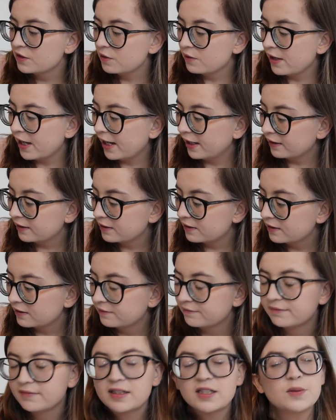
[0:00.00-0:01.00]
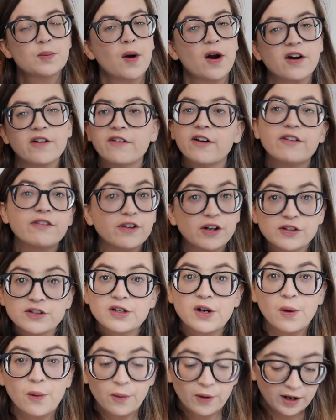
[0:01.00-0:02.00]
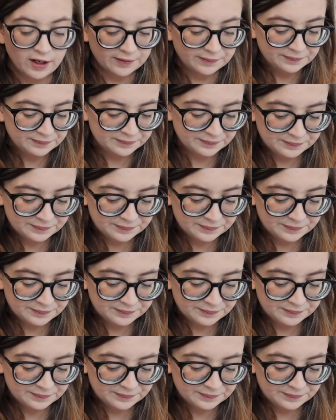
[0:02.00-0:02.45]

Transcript: So that is part of our fall decor.